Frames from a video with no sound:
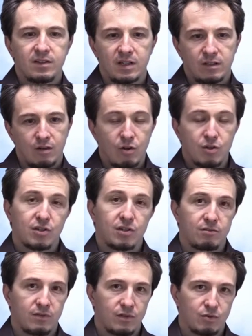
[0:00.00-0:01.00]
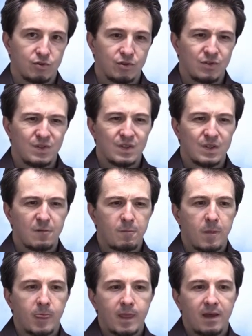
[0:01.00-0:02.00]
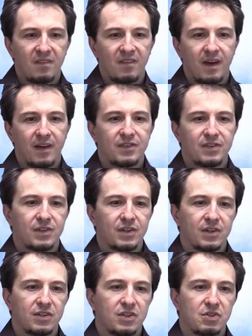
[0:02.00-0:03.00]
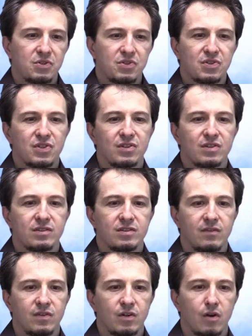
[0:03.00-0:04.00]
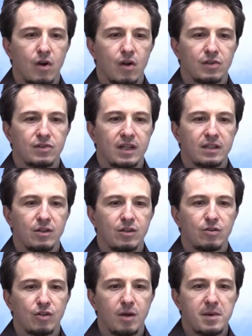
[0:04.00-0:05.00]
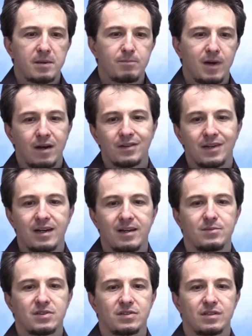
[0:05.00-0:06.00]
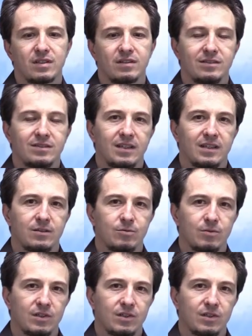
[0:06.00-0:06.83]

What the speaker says: technological revolutions, that induced several techno-economic paradigms that